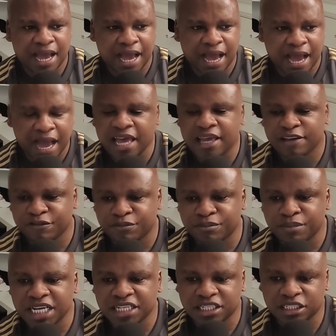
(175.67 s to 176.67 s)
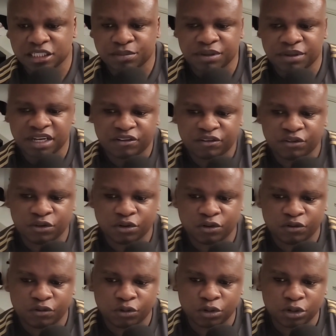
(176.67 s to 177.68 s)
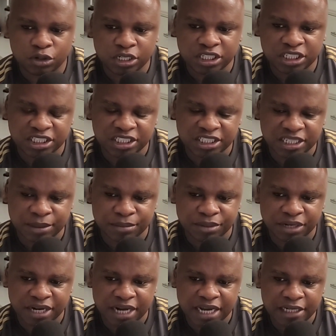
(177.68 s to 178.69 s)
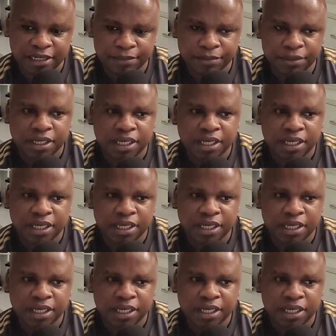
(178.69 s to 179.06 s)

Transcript: I have much respect for Lloyd Chitembo, right?